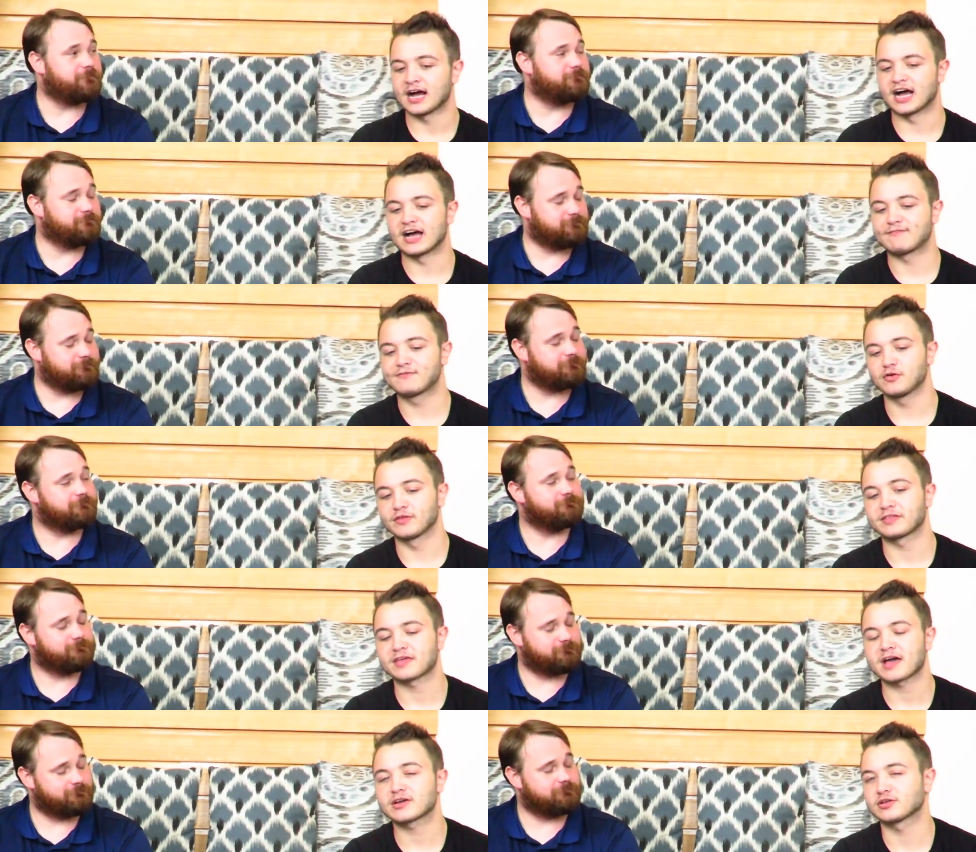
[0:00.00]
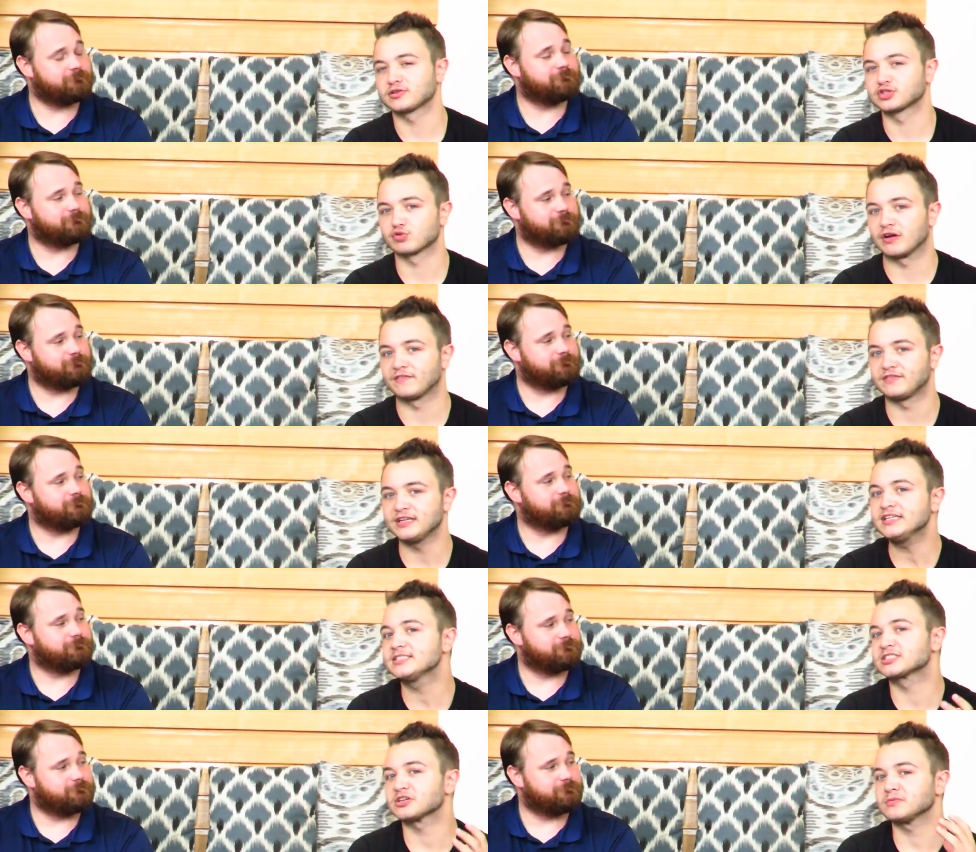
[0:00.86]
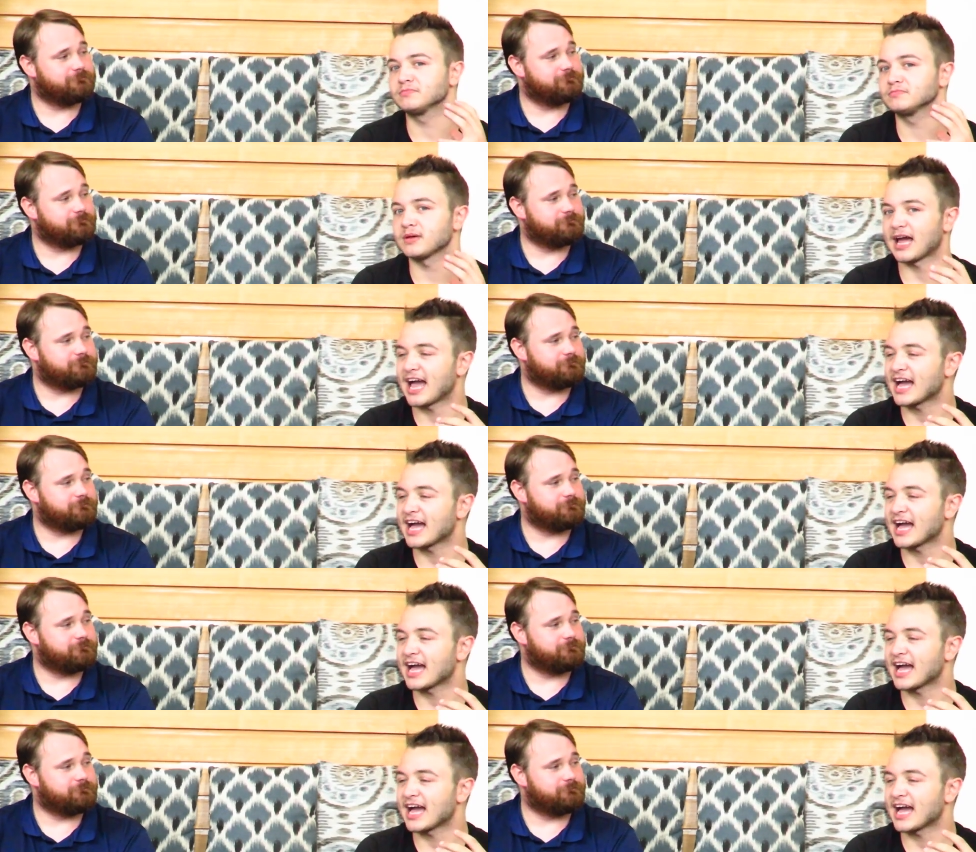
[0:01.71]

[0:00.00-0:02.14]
Speaker 1: I feel the Oculus Rift needs some